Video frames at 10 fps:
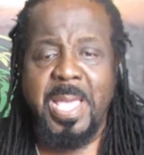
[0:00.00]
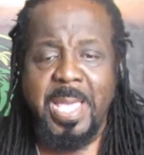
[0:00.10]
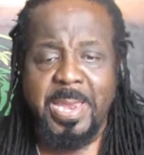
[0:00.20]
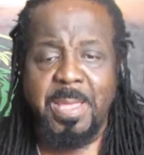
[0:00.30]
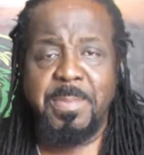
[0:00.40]

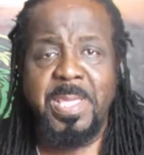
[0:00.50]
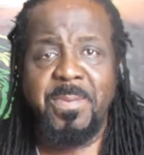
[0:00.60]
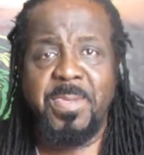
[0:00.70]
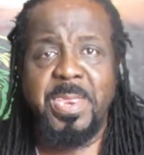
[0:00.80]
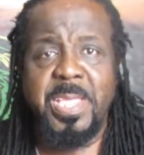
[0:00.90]
And I'm
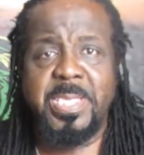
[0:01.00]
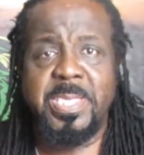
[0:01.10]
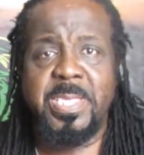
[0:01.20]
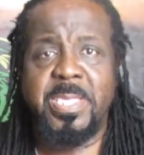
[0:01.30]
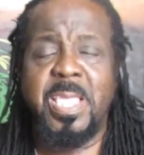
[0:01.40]
leaving
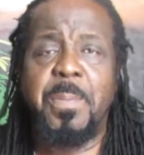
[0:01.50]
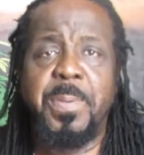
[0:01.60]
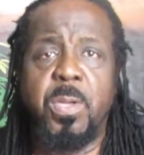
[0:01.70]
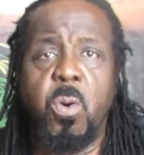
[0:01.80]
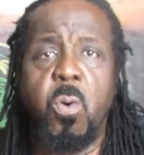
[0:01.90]
this
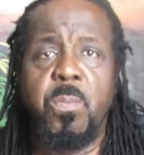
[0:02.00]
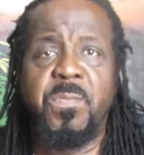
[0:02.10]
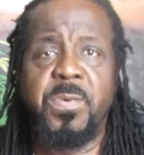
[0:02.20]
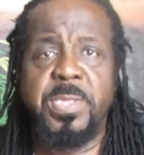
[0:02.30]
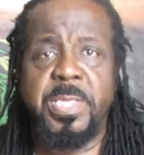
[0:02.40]
topic open
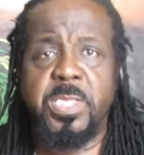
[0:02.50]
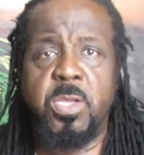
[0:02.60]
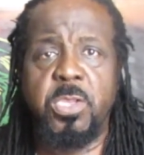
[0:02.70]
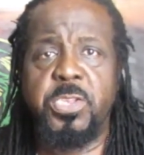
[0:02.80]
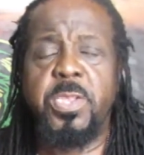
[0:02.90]
for
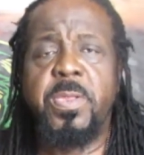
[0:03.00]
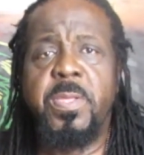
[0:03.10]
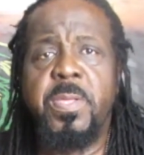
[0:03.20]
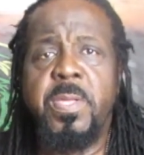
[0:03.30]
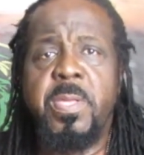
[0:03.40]
discussion,
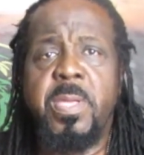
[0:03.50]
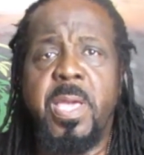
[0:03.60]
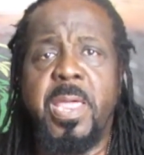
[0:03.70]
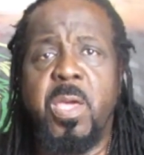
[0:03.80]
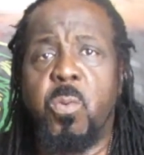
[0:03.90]

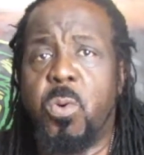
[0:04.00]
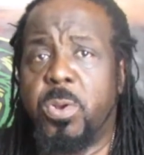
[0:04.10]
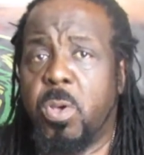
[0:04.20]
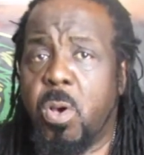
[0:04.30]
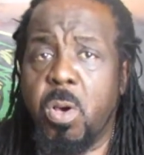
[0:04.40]
and I
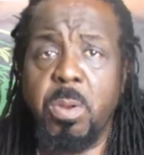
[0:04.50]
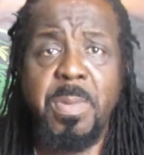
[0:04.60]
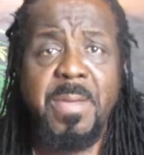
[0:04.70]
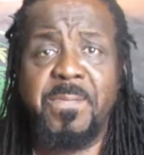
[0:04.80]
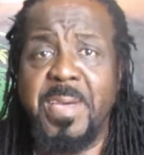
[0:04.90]
want all
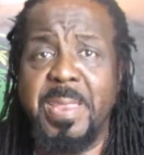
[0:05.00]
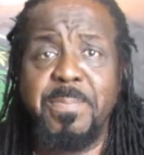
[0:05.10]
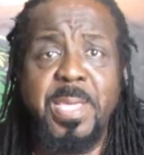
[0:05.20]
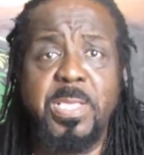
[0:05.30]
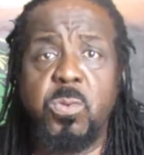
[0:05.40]
my fan
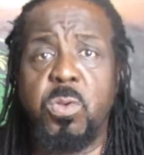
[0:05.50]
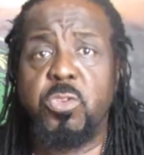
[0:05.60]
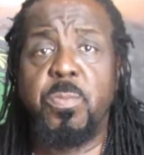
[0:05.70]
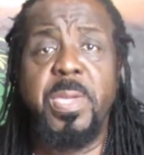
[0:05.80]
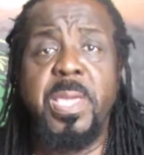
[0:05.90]
base who are
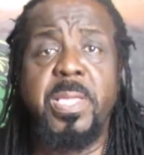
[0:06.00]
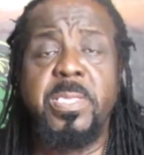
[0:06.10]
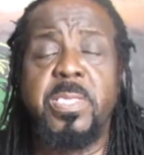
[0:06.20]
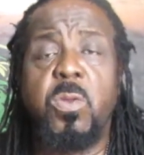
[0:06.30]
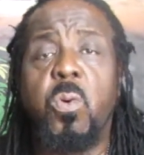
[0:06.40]

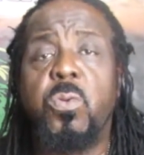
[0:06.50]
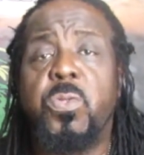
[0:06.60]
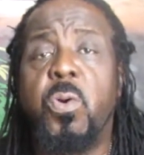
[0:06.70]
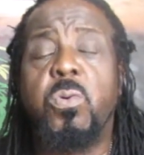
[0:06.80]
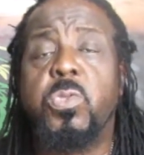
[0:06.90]
Jamaicans and
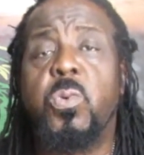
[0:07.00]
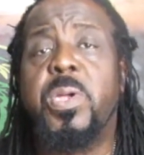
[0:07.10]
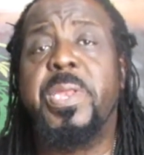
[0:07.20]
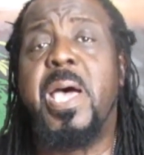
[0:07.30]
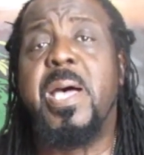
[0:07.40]
those who are
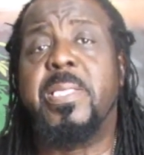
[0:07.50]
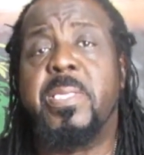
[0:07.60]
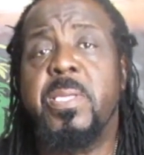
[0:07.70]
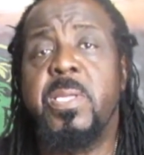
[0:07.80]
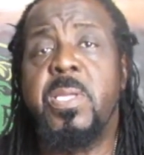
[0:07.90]
not
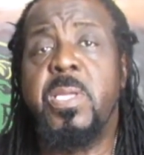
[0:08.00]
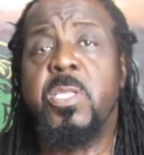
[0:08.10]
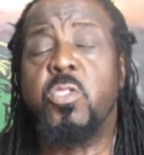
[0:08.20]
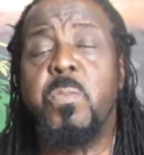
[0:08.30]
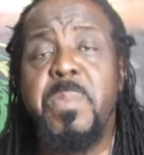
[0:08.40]

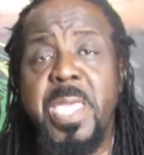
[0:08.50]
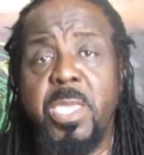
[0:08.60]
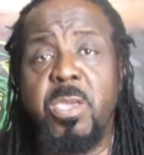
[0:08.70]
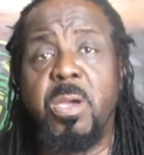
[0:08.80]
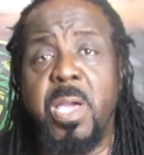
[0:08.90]
to
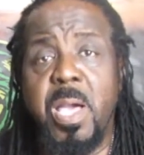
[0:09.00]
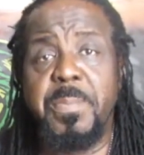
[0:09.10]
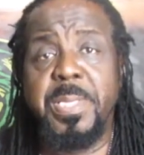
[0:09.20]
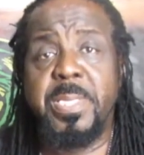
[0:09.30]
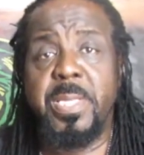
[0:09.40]
make your
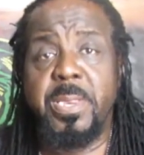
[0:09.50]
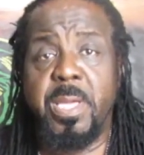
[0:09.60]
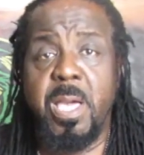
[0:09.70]
comment in the